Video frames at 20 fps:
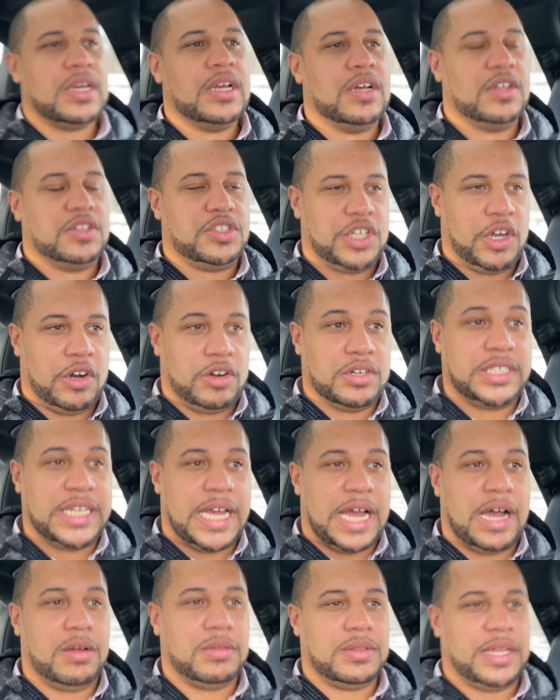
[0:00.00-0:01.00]
Turns
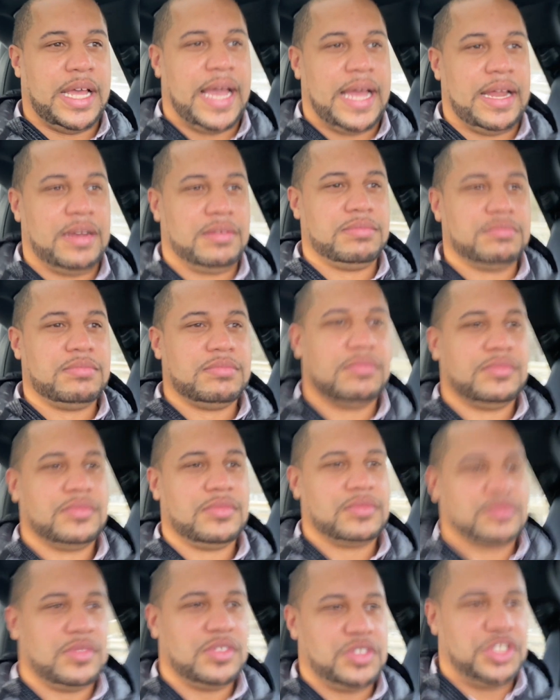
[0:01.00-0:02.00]
out that
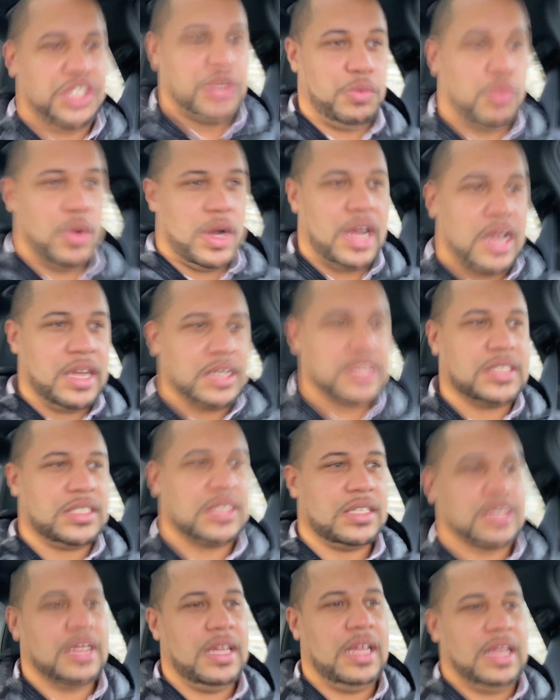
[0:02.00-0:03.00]
she was.
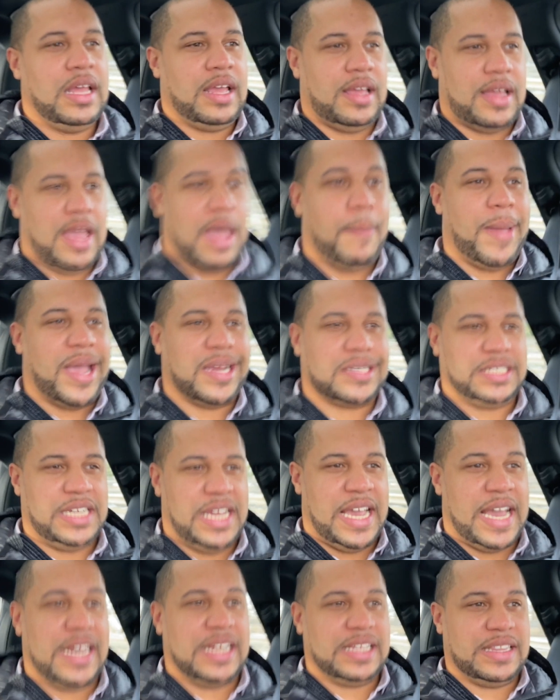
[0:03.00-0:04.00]
I'm actually
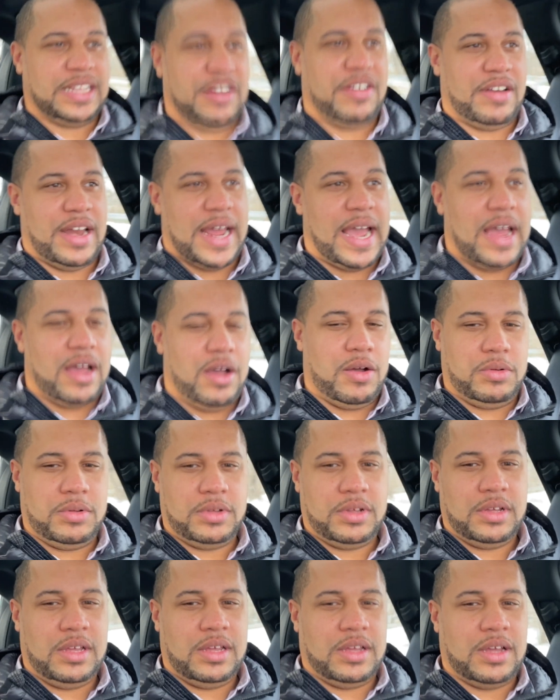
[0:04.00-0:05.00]
heading there now.
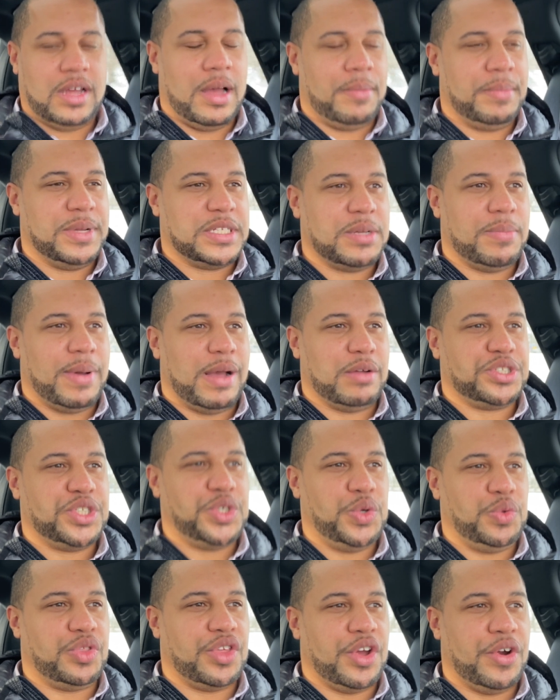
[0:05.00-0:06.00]
It's about
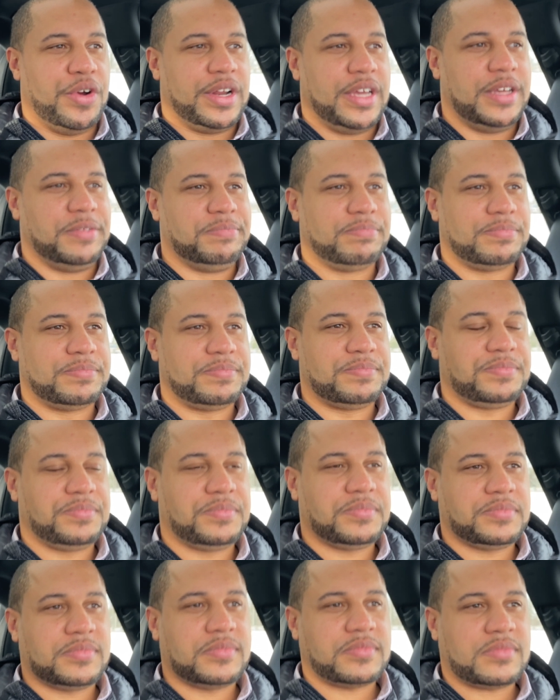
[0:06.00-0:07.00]
2:30
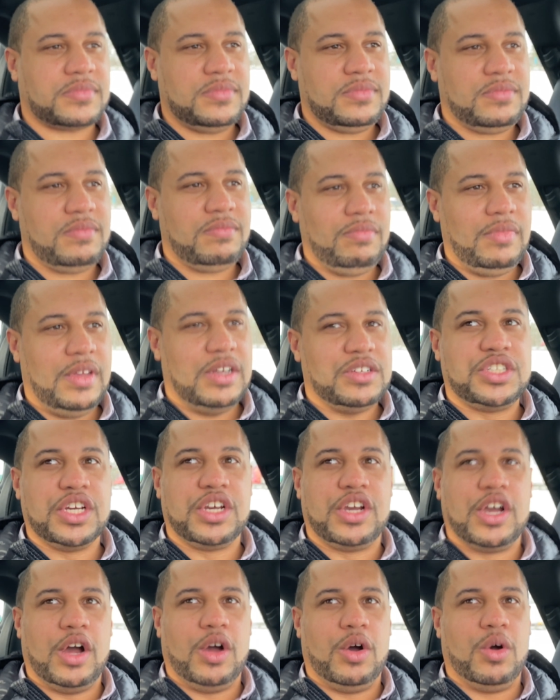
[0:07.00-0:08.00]
to
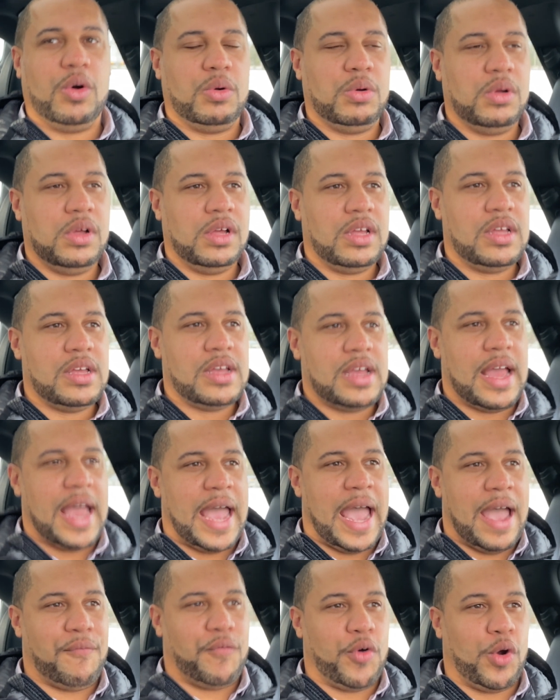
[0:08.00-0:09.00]
go
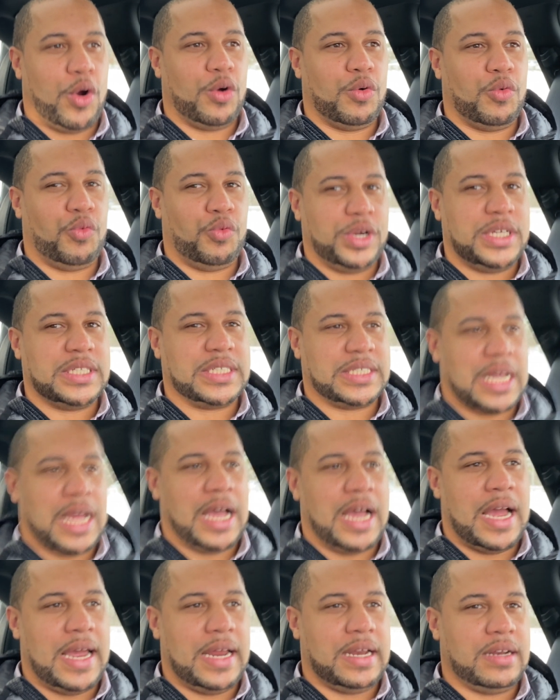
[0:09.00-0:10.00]
have her
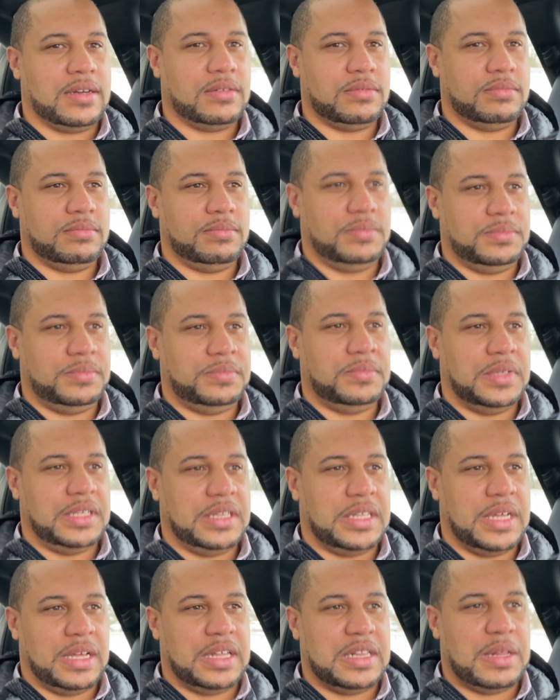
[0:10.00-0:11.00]
re-sign
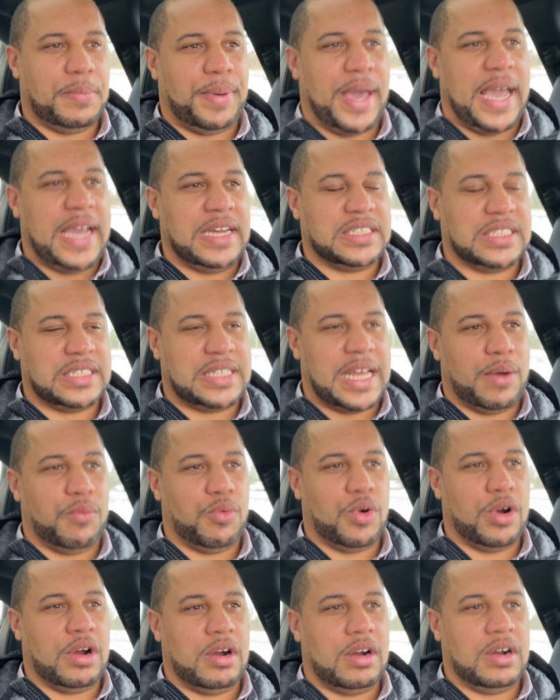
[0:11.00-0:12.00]
the pages that
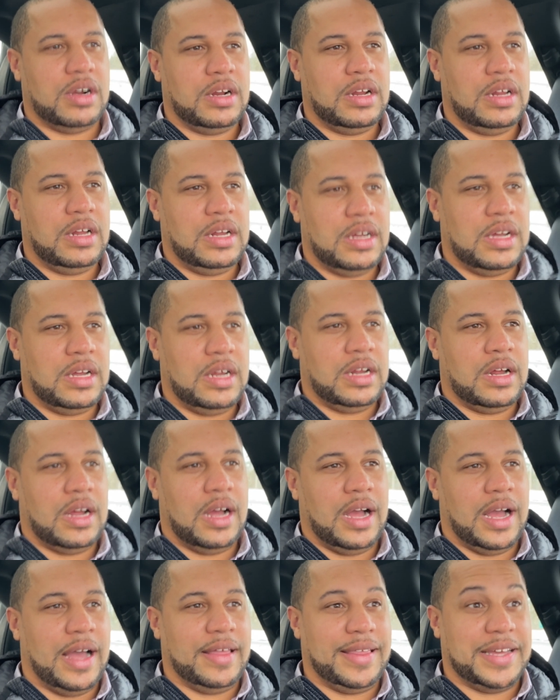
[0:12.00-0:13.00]
were
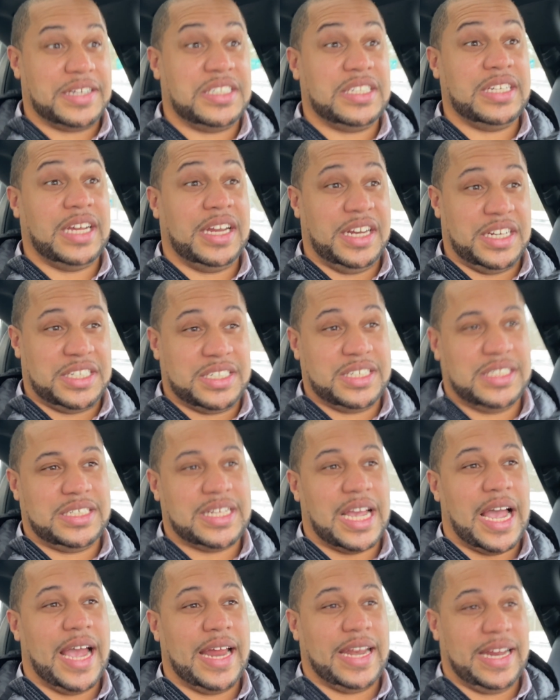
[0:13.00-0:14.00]
that she initially
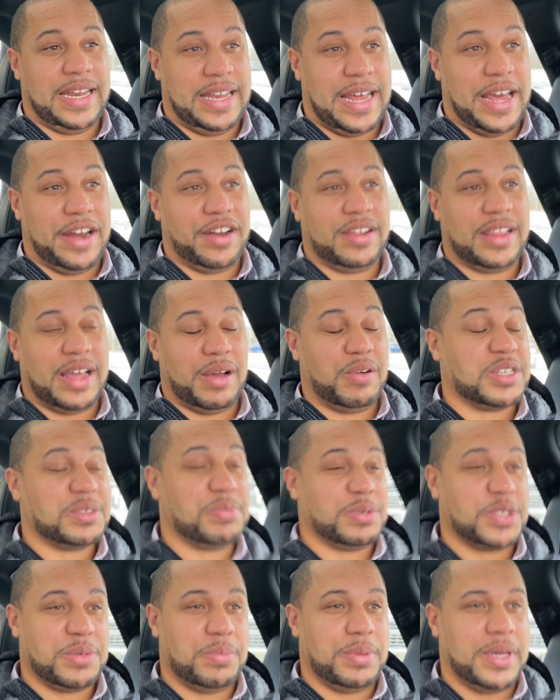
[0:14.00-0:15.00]
signed in letter that were
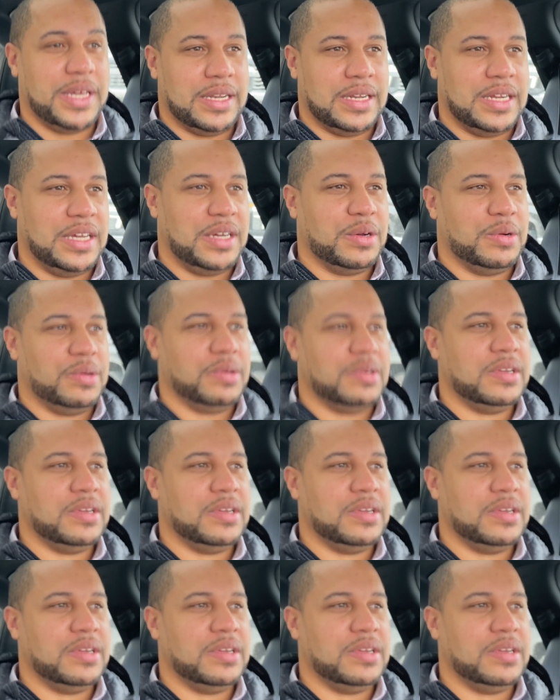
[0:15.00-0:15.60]
supposed to be in legal.